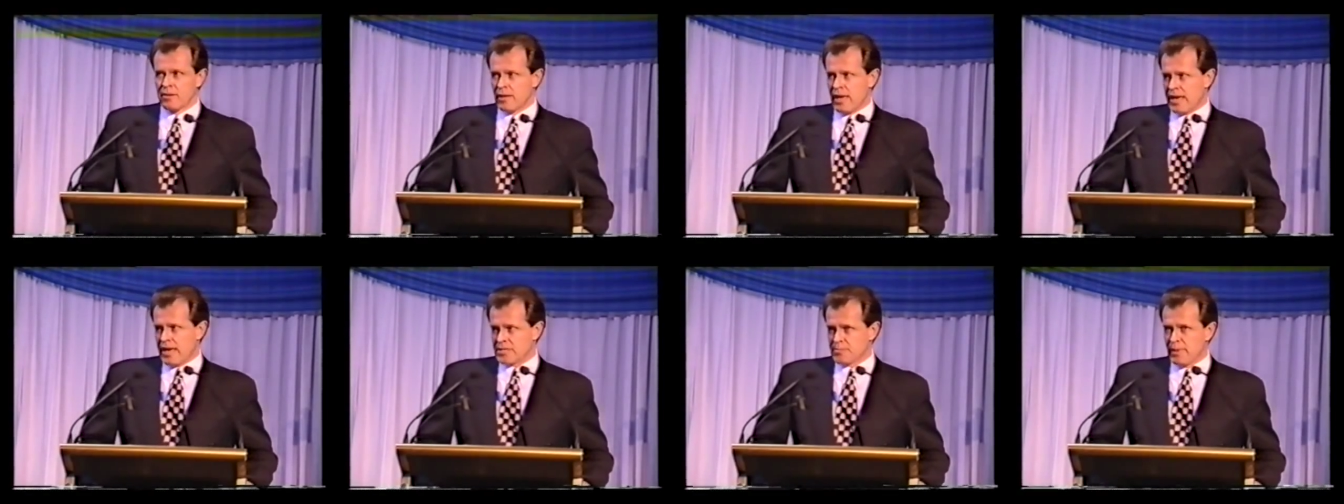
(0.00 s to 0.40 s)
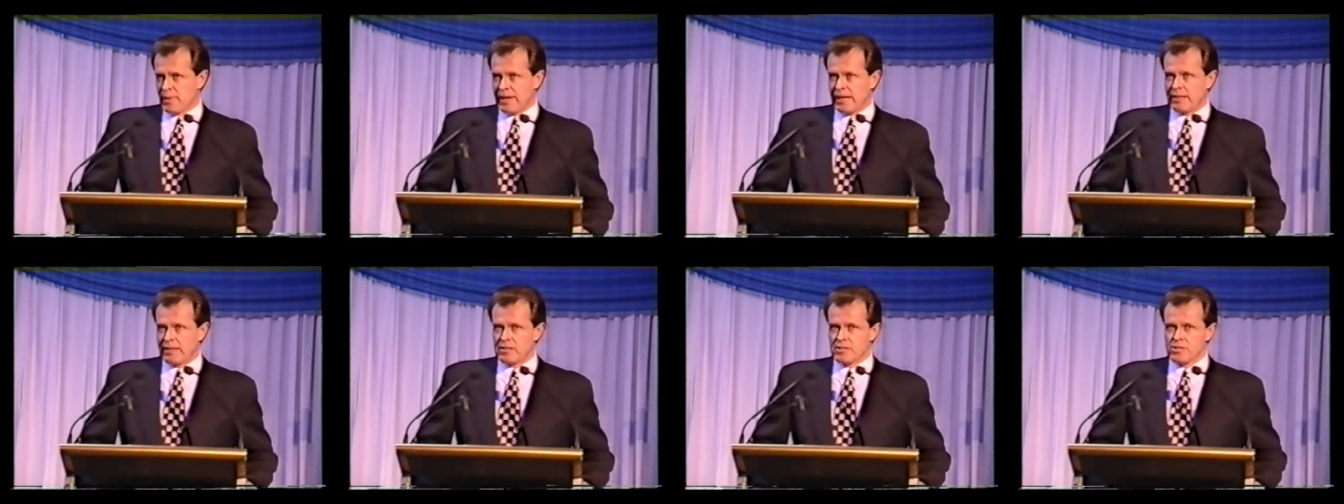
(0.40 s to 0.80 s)
us
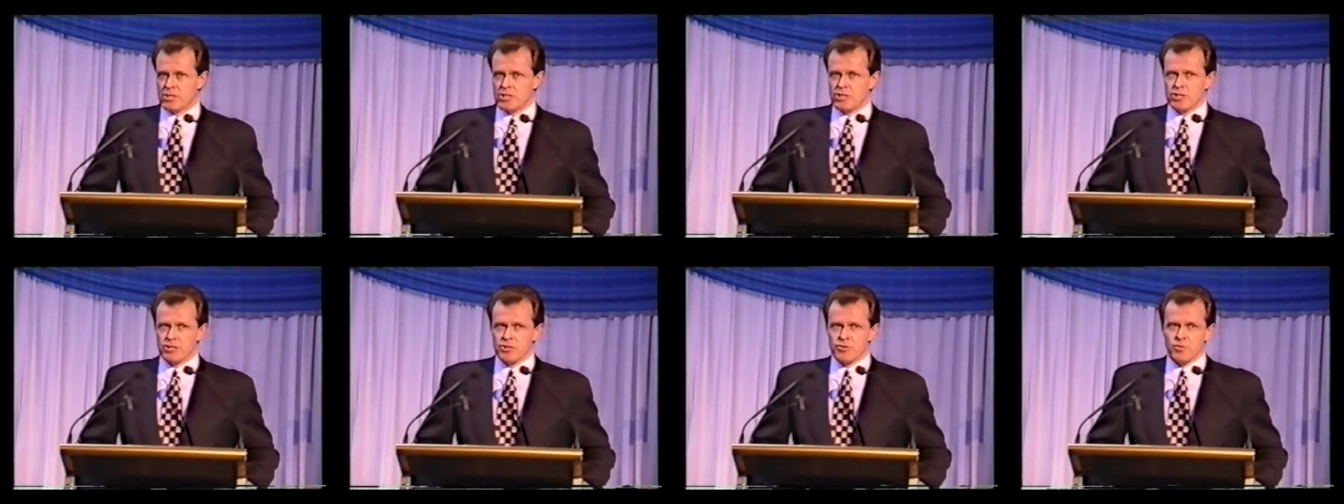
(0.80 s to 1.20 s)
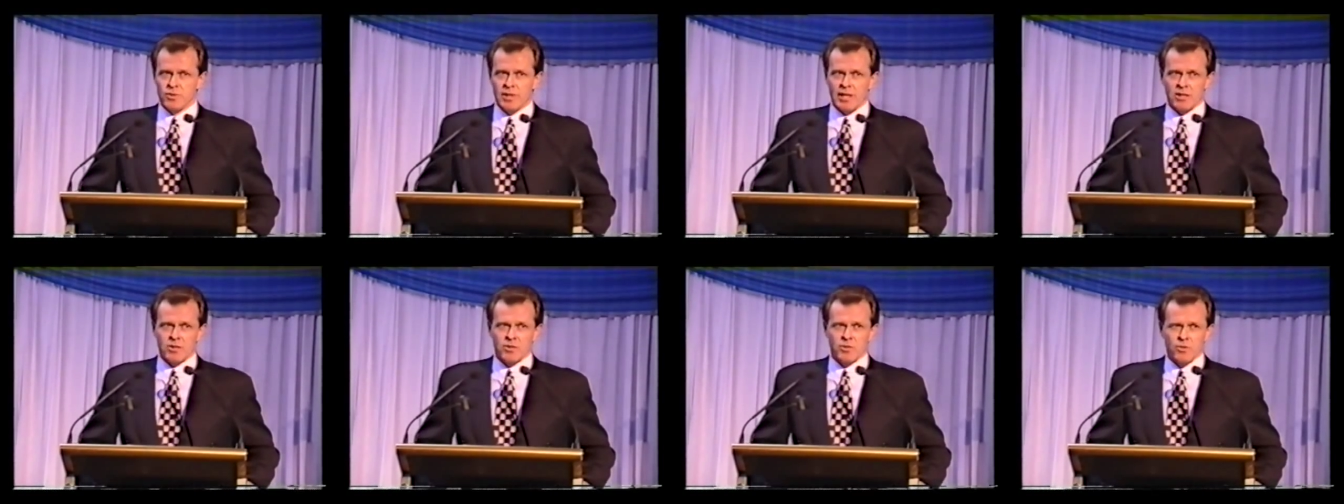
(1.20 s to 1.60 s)
making decisions
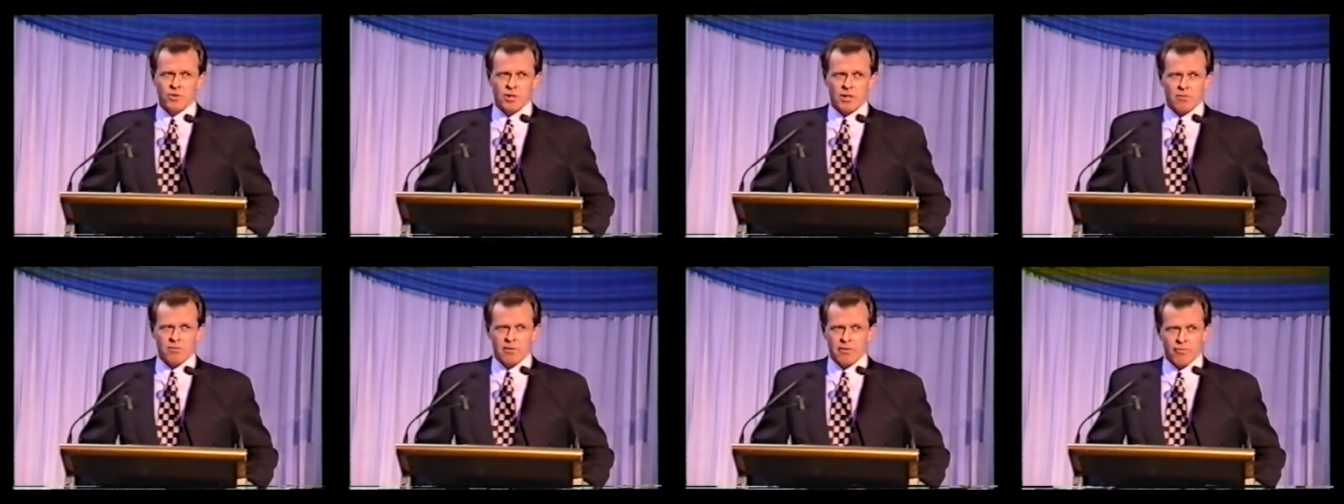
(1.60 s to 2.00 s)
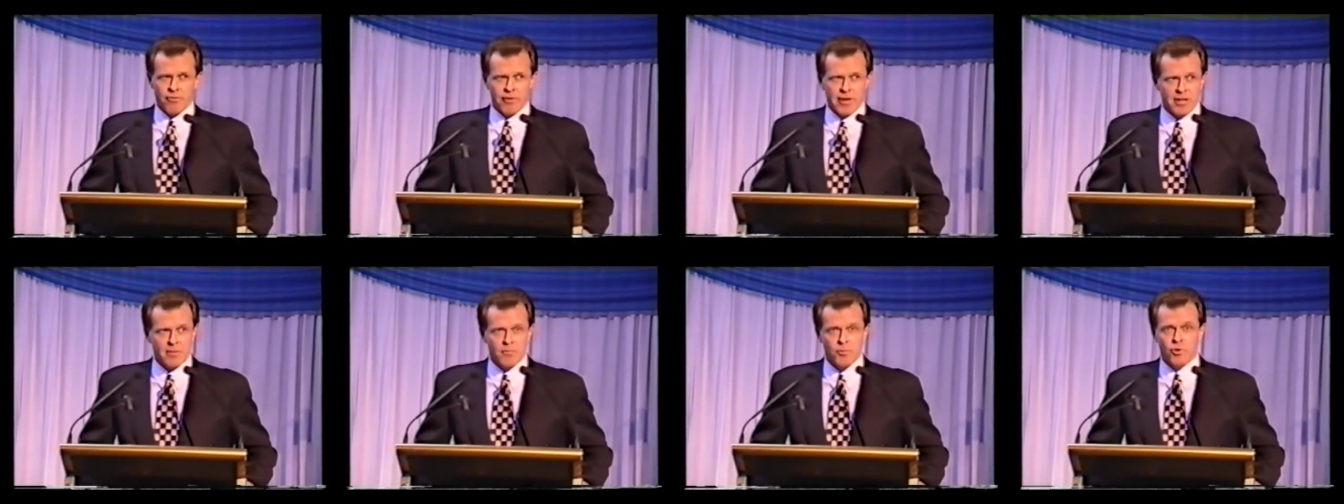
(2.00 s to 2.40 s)
without calling a
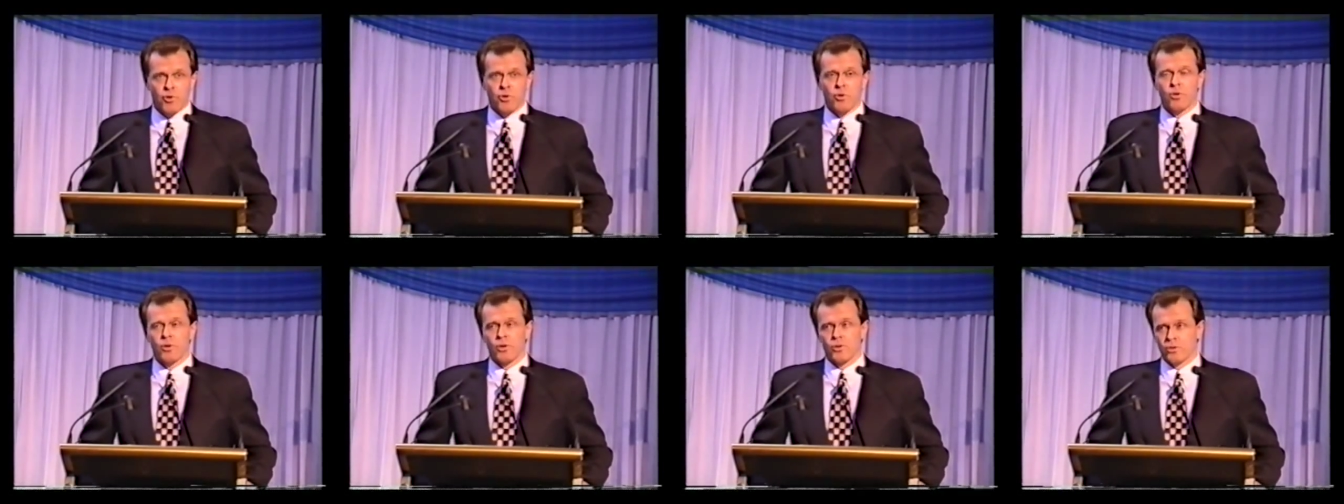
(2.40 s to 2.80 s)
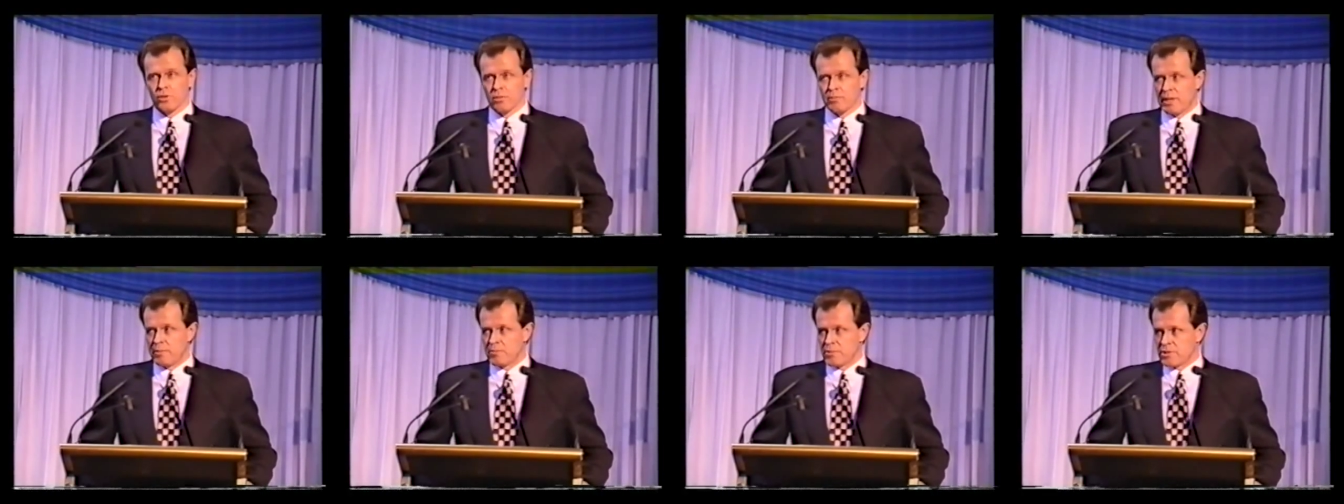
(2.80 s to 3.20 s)
referendum or calling all
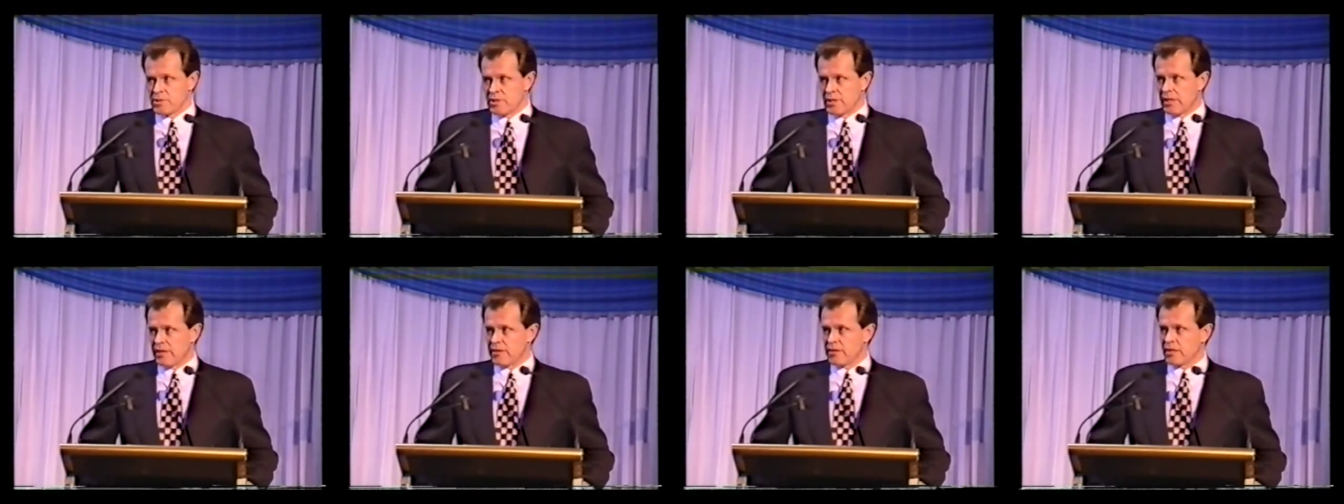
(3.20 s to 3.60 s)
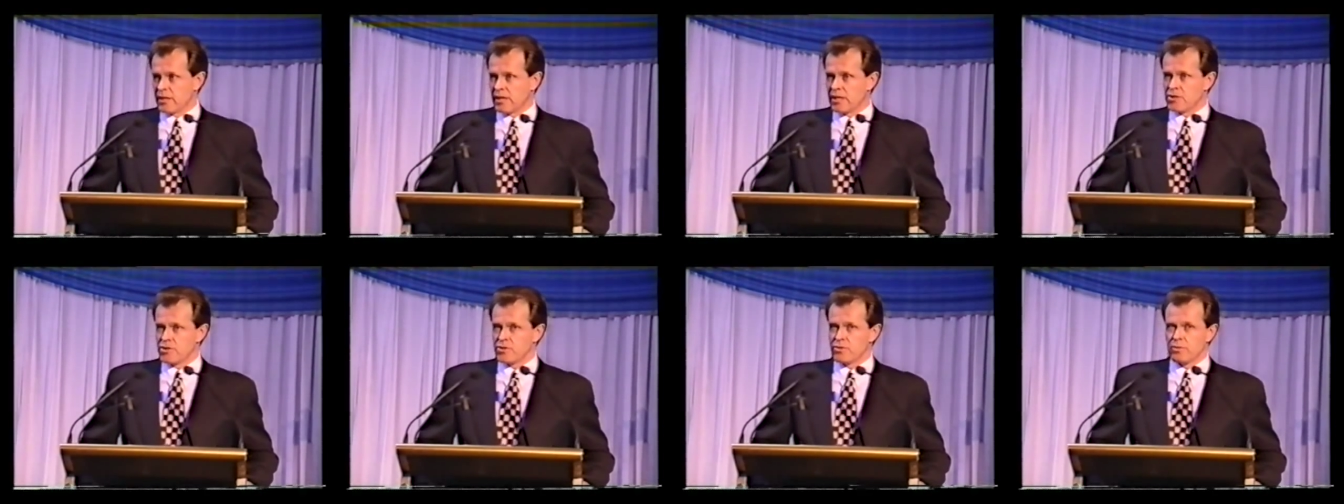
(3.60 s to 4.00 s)
the members together to
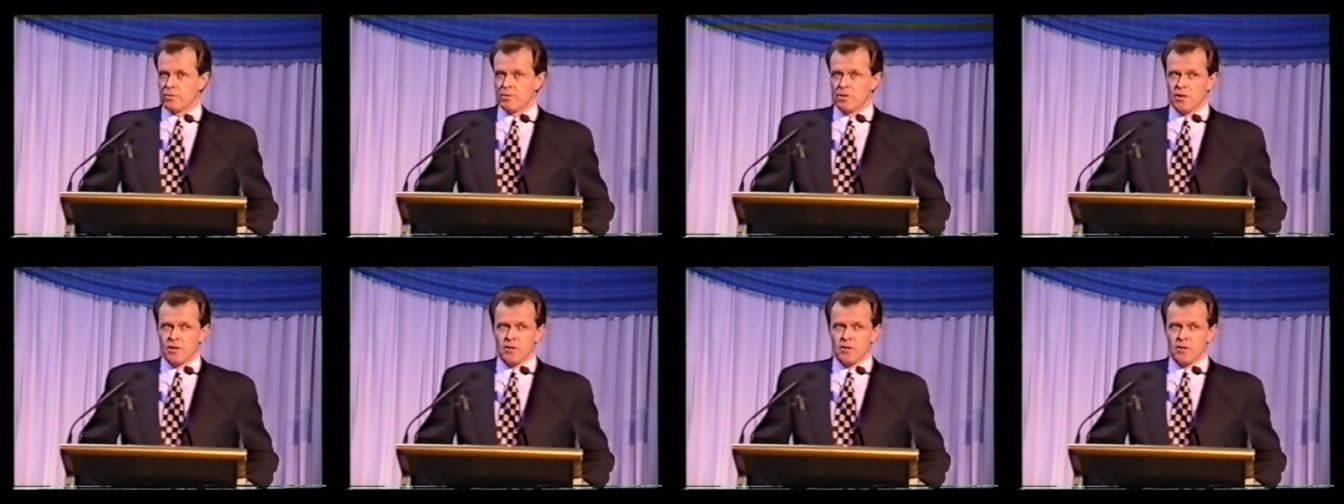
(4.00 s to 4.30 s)
get your